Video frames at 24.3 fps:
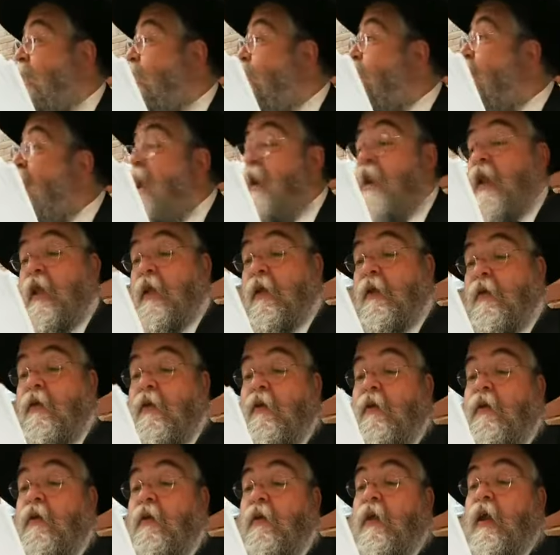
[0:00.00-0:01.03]
Hashem
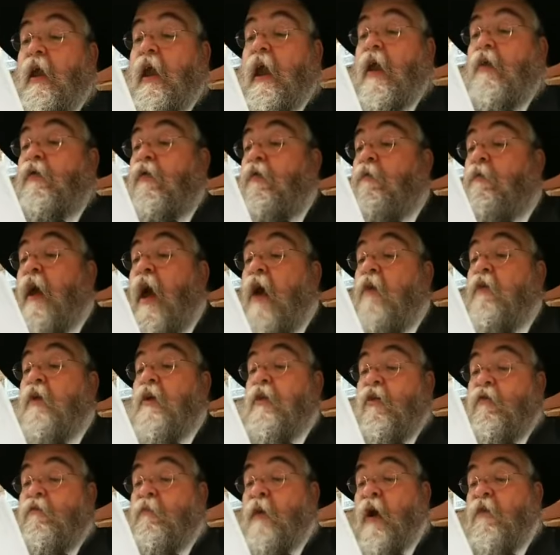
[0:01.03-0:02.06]
had pity,
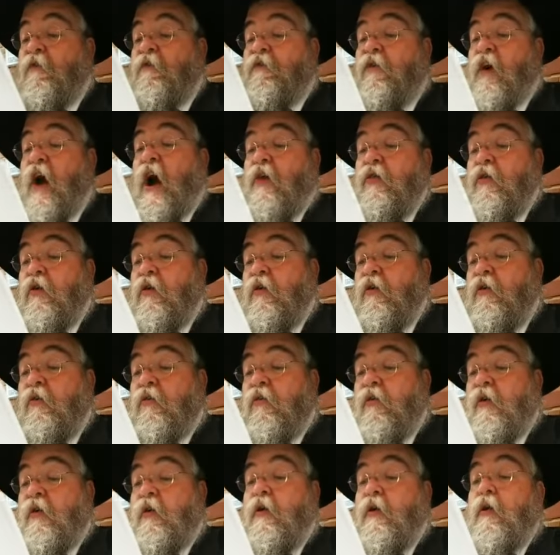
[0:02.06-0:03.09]
and the merit of my
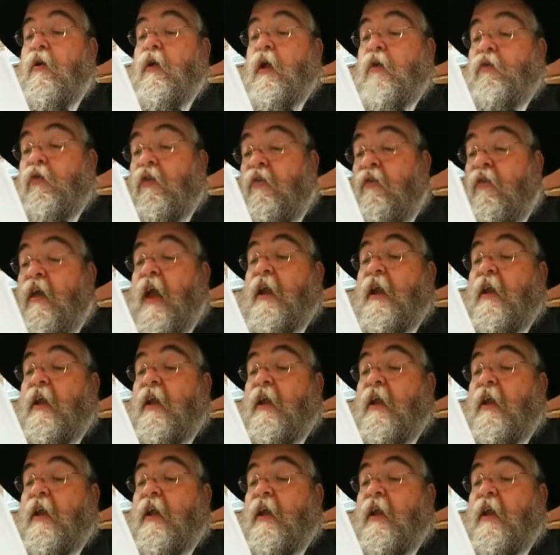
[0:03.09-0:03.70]
fathers,